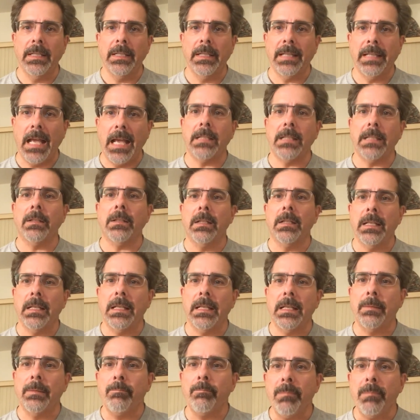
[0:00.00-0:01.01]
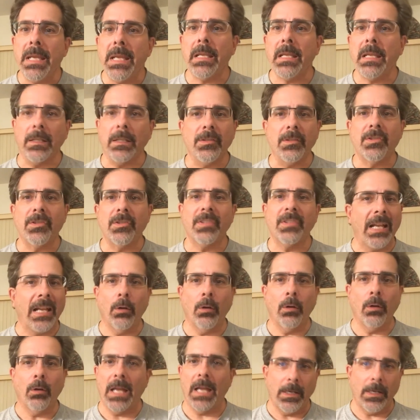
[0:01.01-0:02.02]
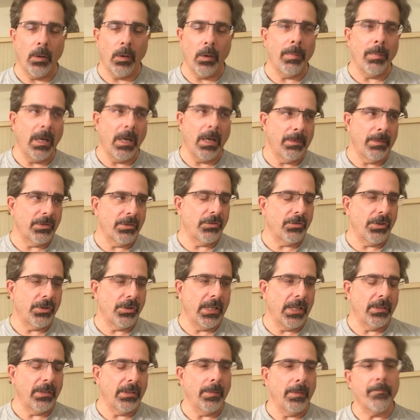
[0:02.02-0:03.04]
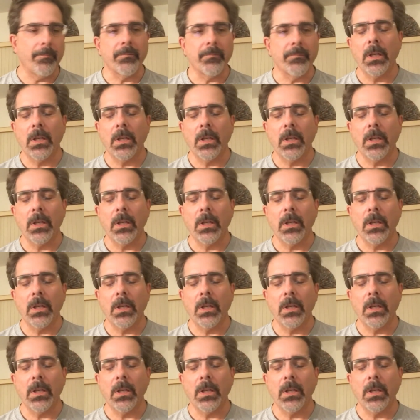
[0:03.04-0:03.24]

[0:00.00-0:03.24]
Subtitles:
That means they don't like Obama's agenda.